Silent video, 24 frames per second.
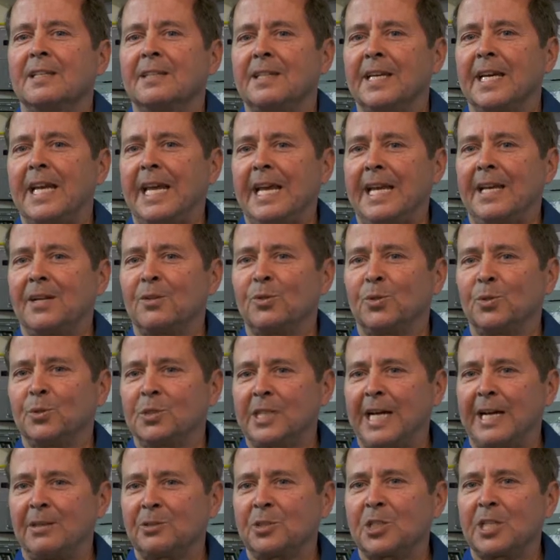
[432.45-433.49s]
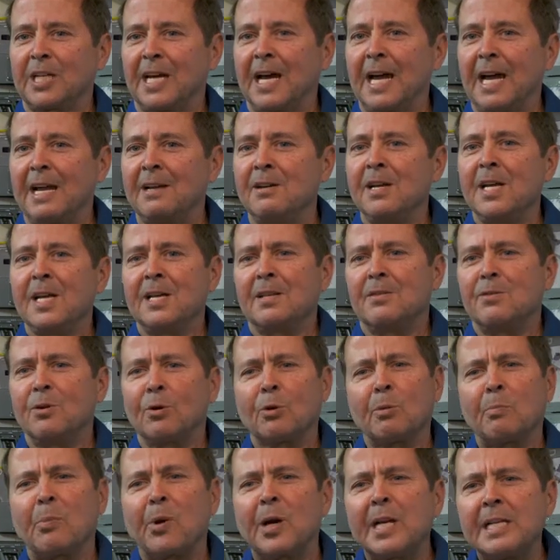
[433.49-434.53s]
the handles outside. They
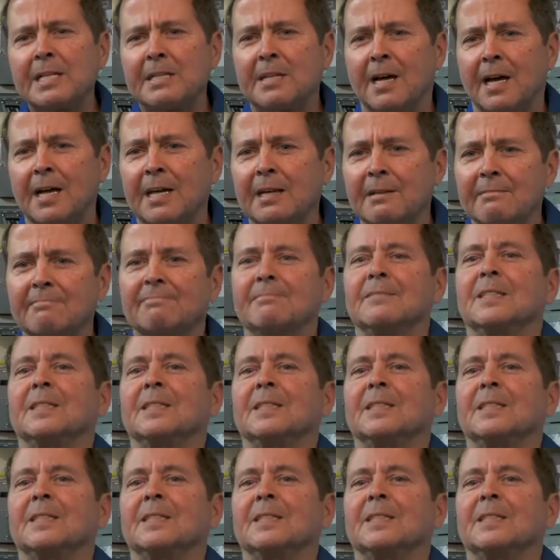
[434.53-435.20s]
were pretty tight.